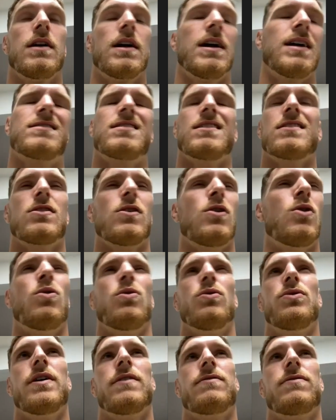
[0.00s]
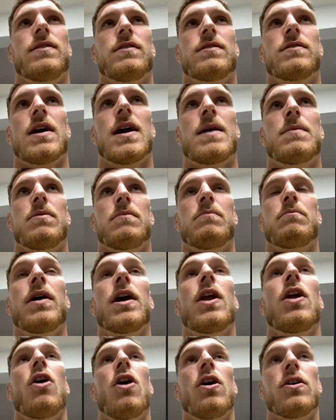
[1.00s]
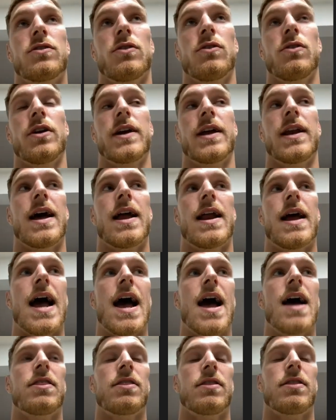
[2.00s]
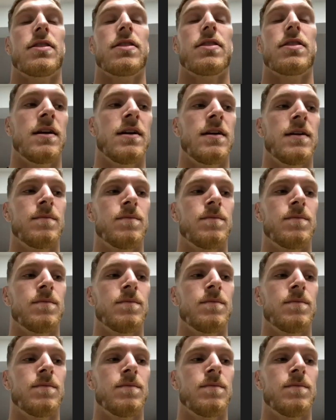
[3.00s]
It's just a whole different type of. But also looking at an athlete,